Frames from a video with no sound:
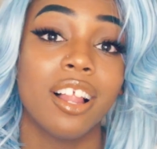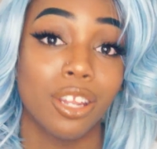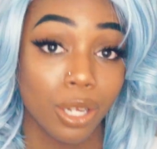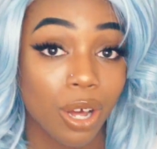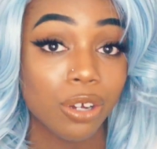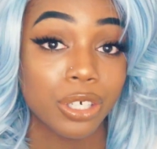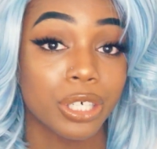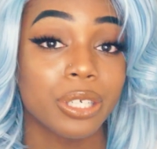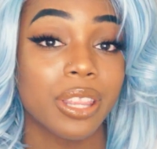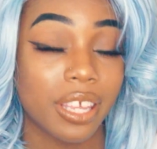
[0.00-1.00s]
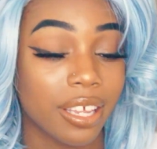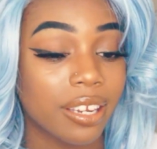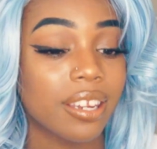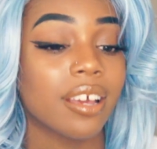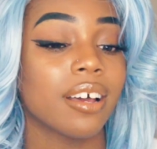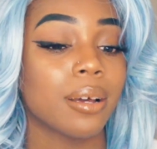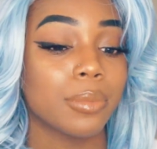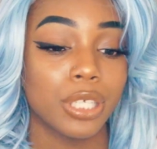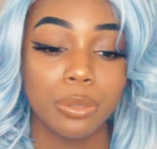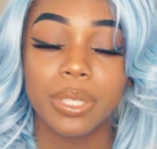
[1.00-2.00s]
longer than
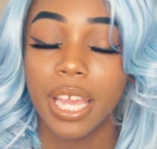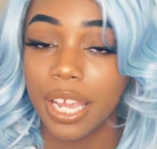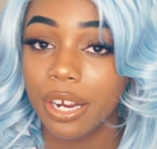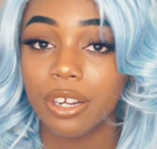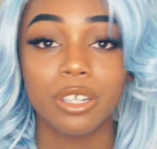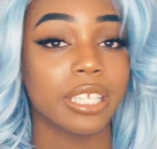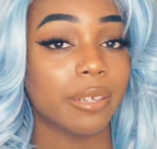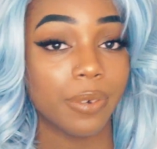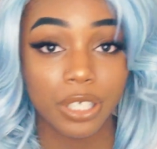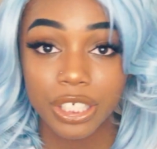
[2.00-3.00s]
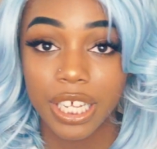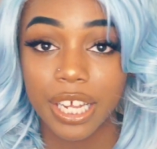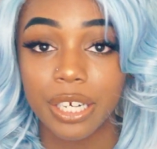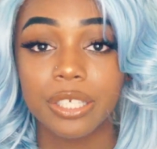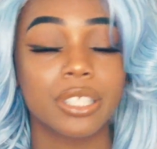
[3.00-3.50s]
human hair or any virgin hair.